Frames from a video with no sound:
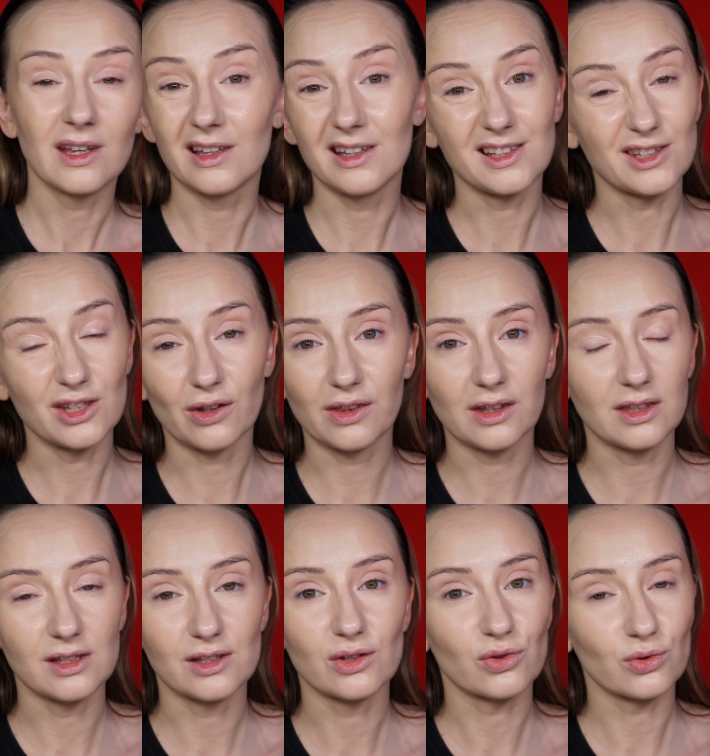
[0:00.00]
It's not that
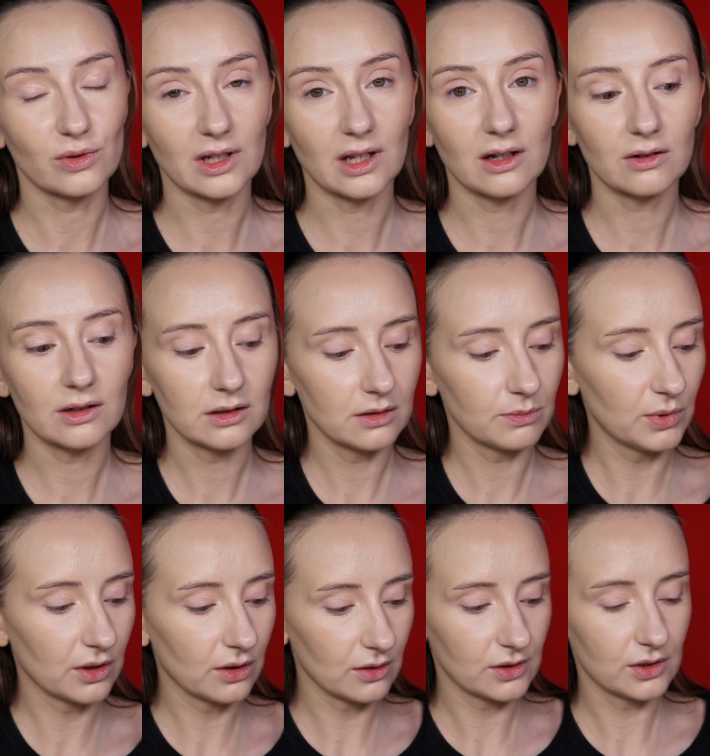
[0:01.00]
easy to layer it
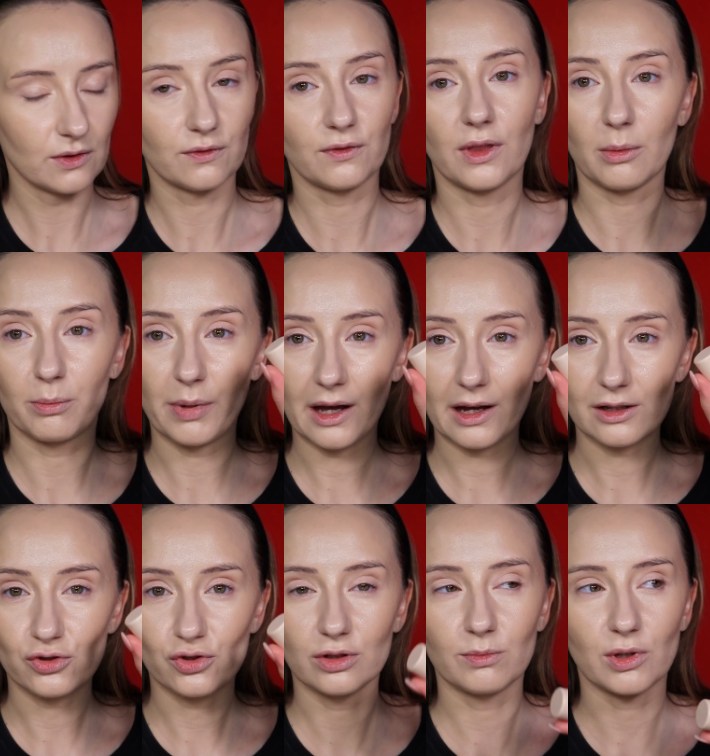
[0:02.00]
because of the
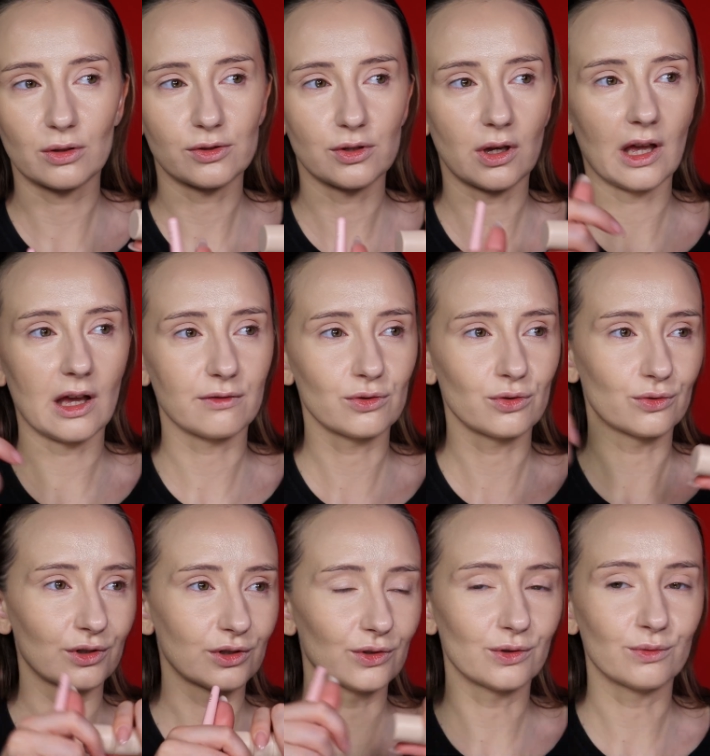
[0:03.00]
packaging, because you have to
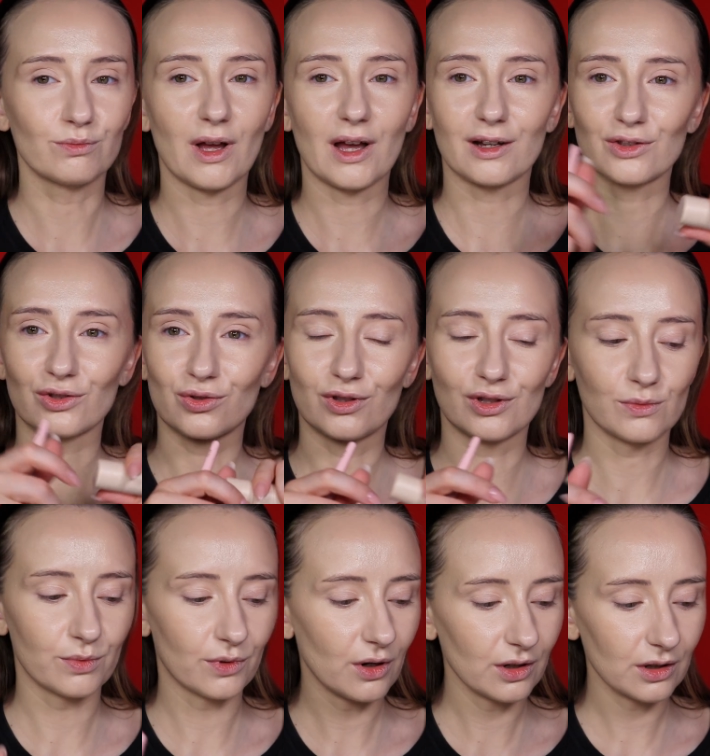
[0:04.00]
return back to this
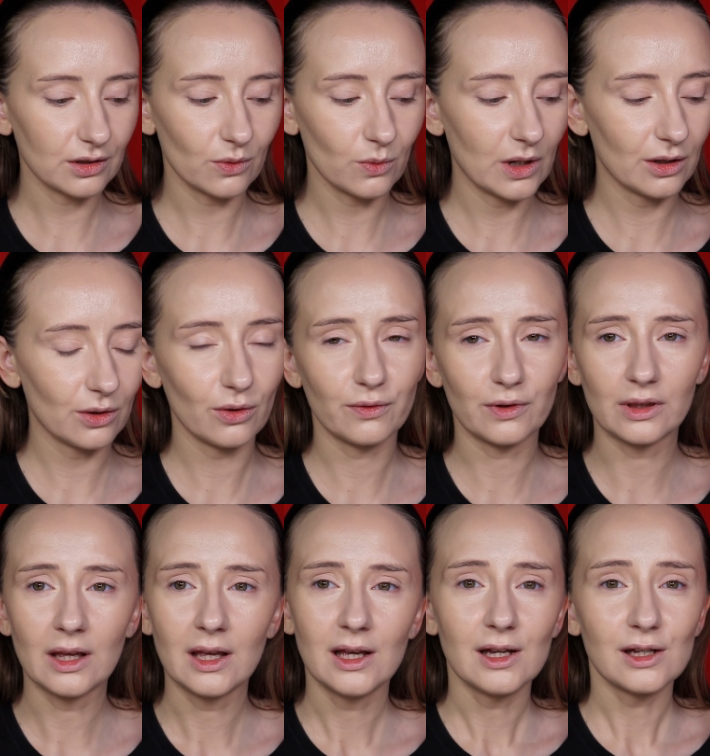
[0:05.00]
product quite often.
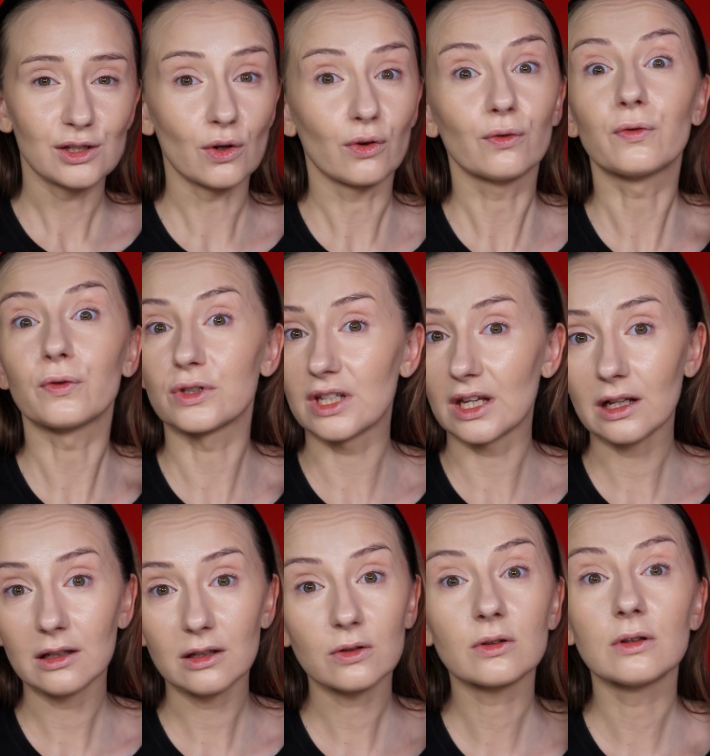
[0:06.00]
So for
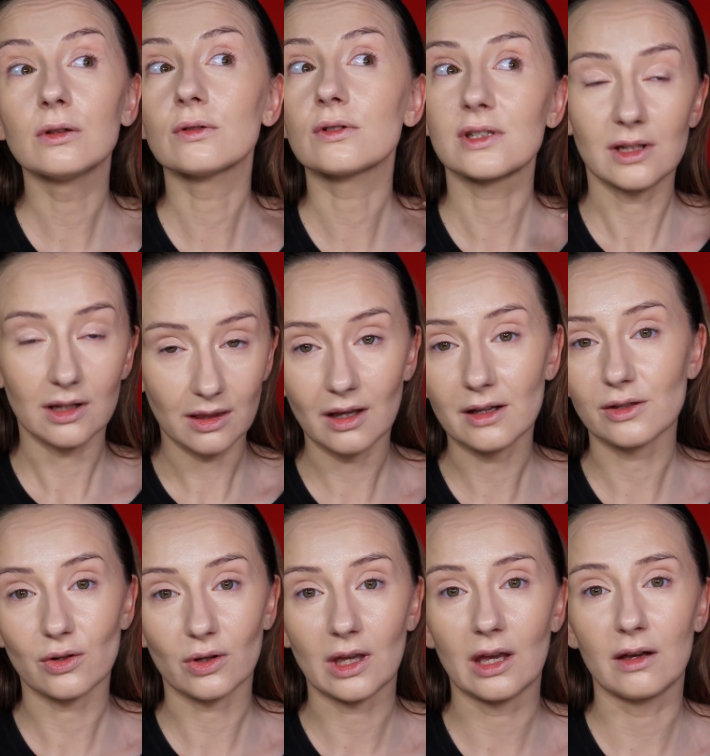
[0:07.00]
daily looks, that's
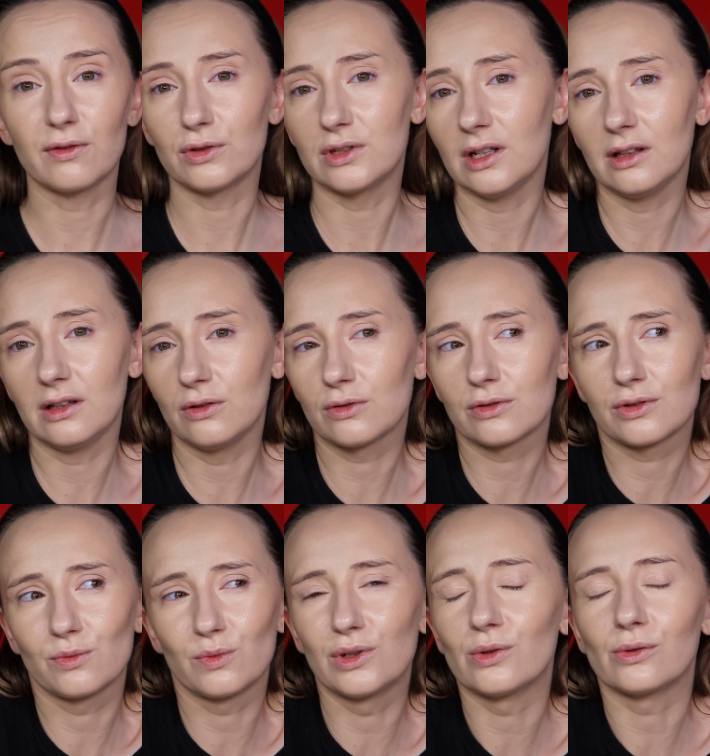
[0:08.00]
okay. For daily looks,
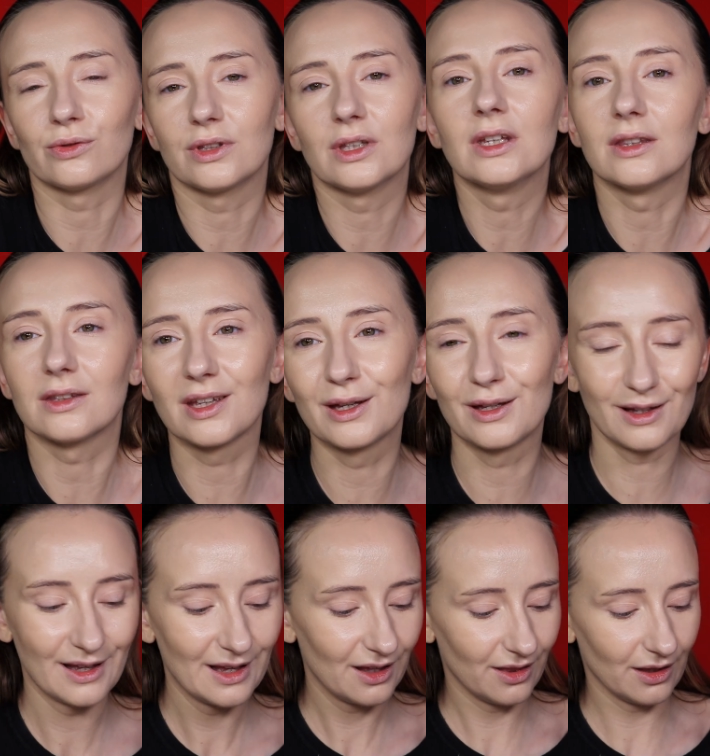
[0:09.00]
we don't need
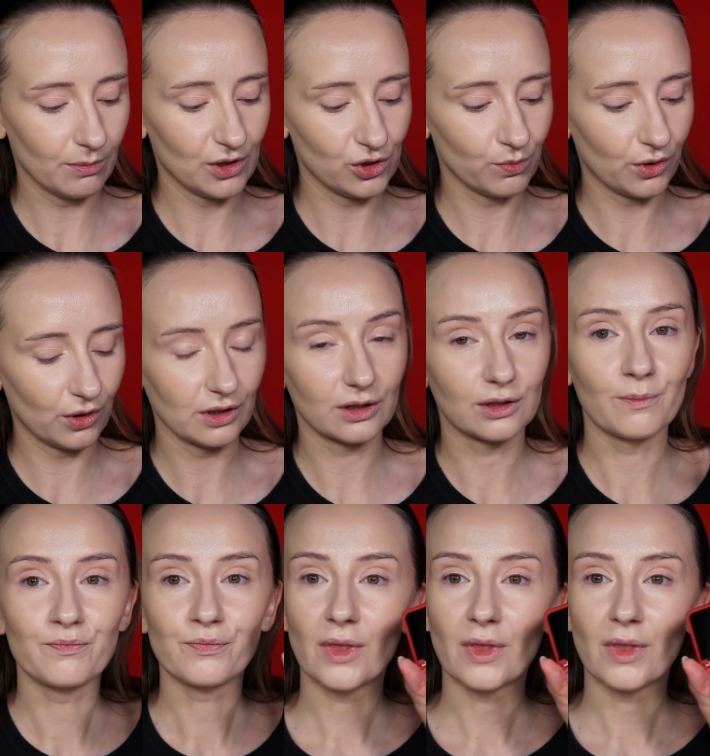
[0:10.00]
that much product.